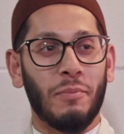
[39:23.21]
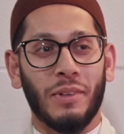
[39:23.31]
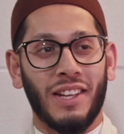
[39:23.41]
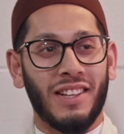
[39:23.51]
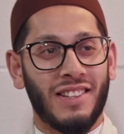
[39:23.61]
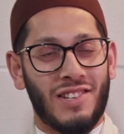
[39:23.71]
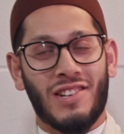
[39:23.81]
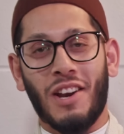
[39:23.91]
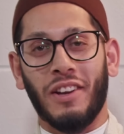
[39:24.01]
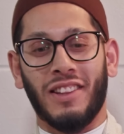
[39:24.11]
company, they're
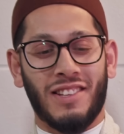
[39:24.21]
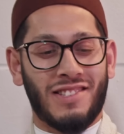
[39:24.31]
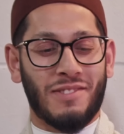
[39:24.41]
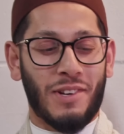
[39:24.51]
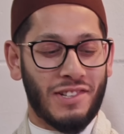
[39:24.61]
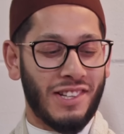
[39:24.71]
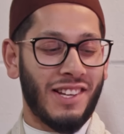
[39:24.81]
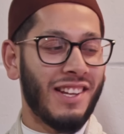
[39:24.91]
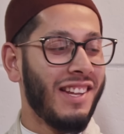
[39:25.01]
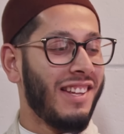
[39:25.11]
sharing this,
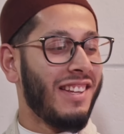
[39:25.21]
mashallah,